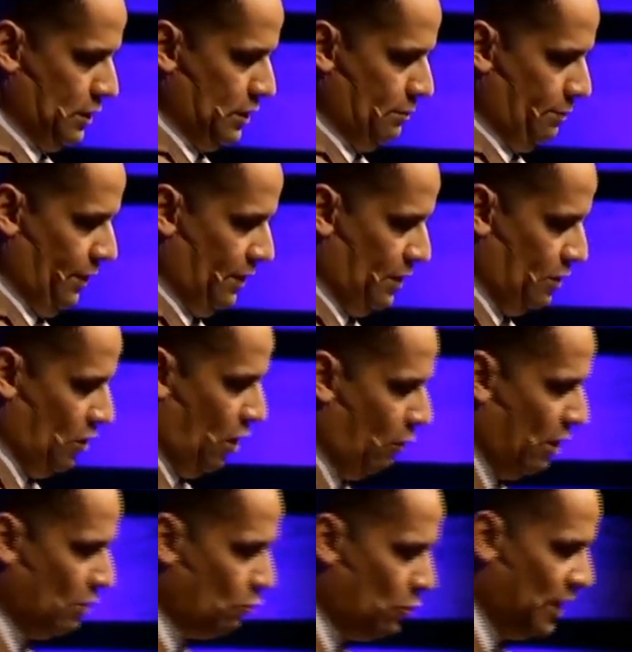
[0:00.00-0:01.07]
But no
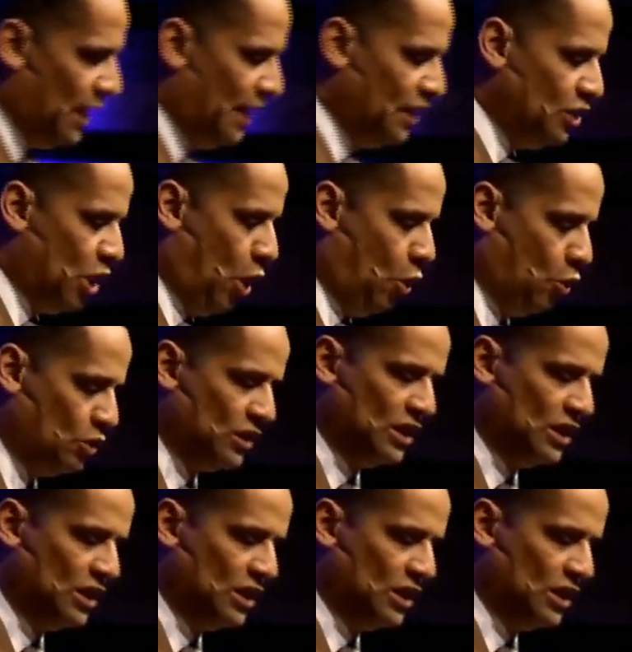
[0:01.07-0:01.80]
one really knows, and